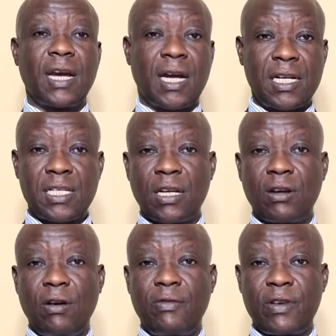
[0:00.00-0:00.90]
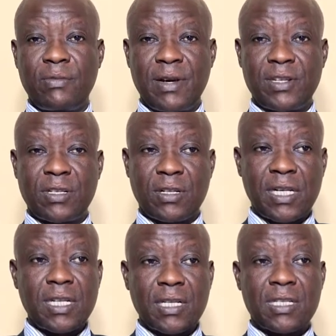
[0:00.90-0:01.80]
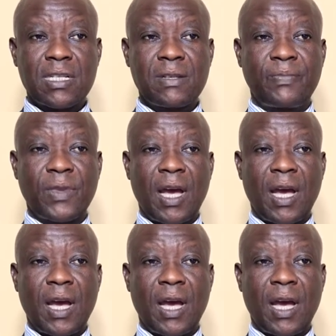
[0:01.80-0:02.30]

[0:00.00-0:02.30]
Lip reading: A Critique of Friedman's Critics,